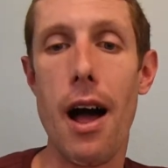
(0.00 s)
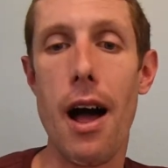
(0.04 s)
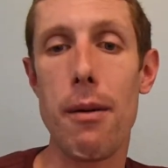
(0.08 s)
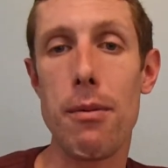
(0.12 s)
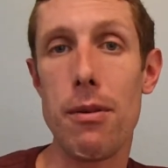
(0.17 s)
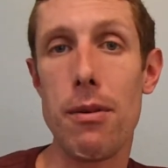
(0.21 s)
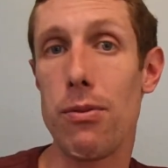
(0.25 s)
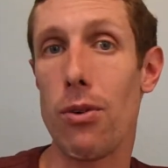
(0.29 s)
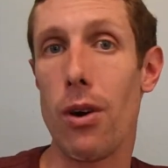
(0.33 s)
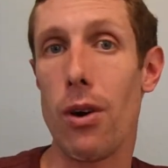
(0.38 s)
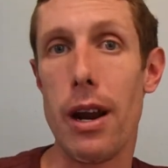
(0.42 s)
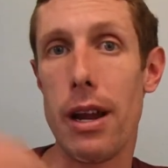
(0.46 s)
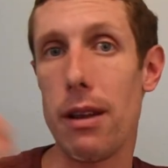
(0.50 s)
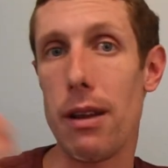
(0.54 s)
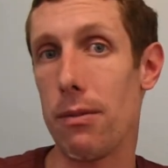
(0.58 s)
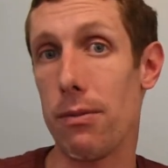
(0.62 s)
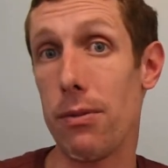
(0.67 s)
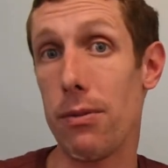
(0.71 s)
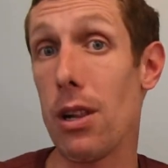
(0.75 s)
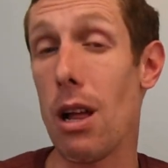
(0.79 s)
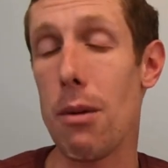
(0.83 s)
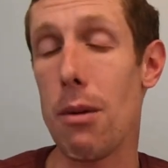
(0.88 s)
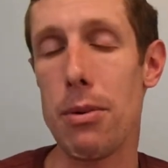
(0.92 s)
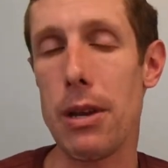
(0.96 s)
before I
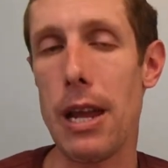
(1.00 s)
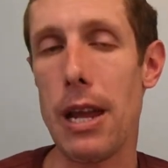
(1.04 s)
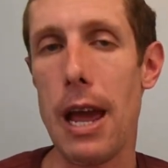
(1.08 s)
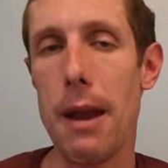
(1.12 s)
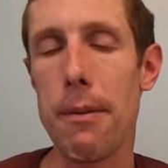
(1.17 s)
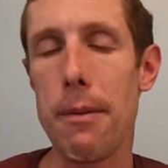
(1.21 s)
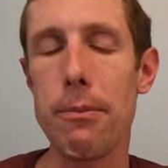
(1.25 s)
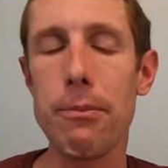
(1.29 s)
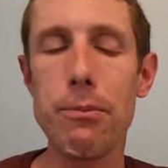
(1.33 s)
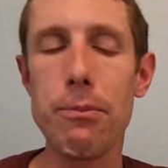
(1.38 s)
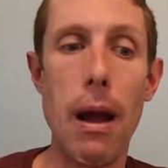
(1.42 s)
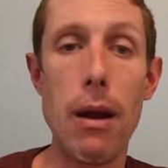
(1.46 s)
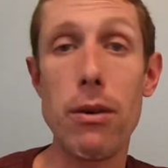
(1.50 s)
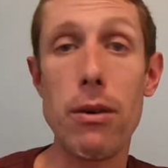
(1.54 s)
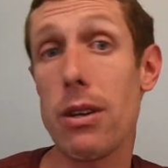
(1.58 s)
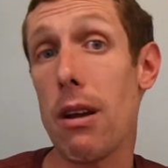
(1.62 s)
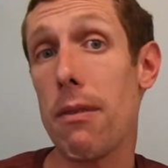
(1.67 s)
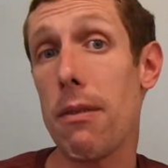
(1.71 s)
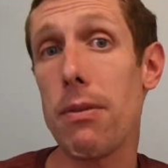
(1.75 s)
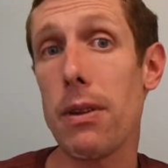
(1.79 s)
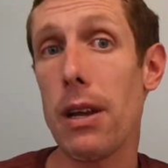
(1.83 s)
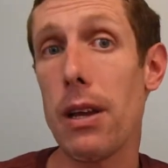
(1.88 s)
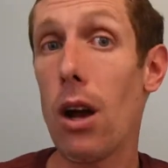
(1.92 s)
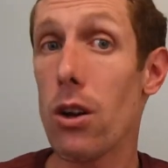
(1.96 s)
fill up again. I would
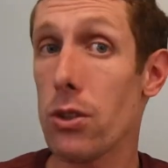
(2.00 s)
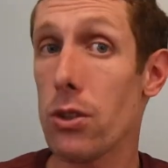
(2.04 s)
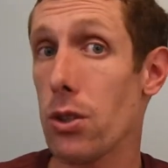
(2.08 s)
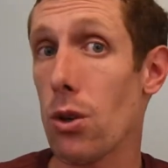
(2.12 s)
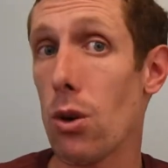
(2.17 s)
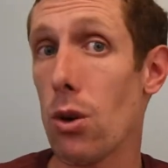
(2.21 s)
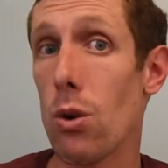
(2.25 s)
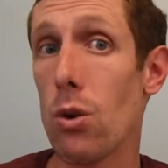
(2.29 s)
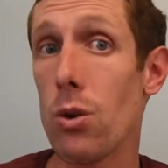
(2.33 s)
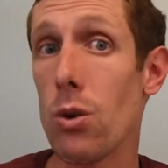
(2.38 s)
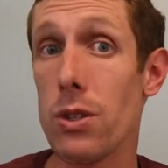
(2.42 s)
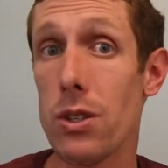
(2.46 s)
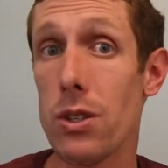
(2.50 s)
definitely also